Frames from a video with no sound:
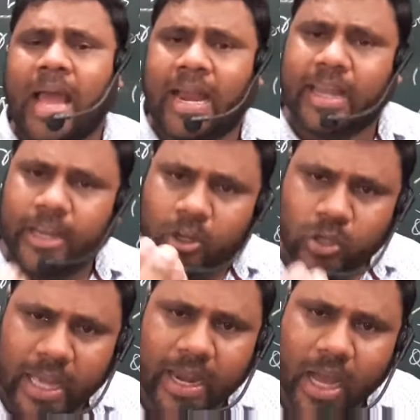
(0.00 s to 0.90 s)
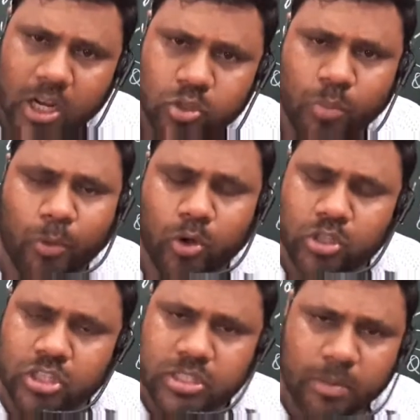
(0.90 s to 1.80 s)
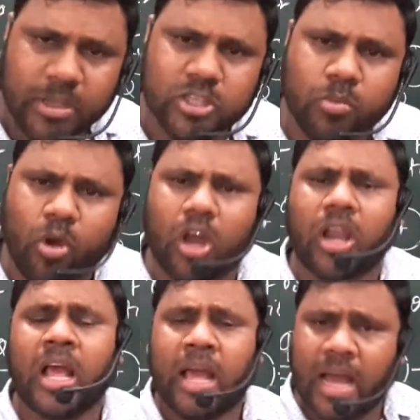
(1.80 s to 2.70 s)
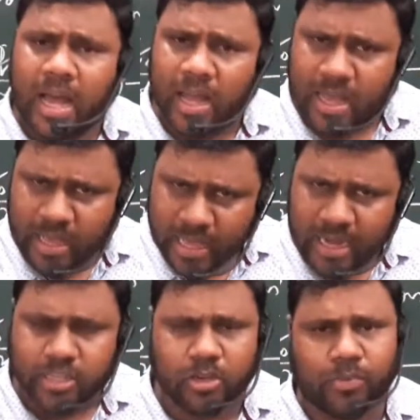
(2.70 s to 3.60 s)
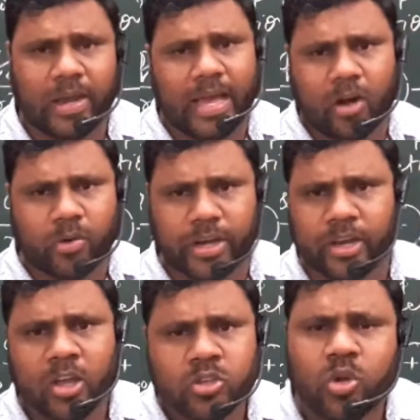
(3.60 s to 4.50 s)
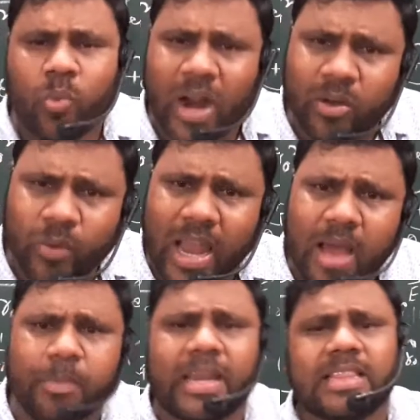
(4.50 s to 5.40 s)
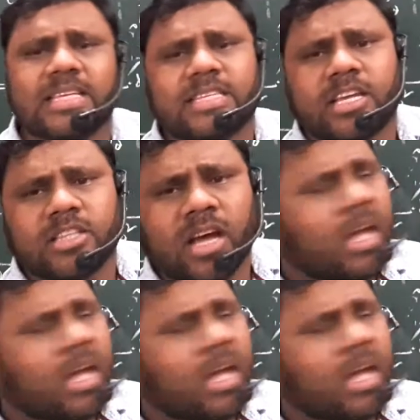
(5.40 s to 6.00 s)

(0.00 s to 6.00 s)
and it can also produce some small electric field around it. So what will happen in this case,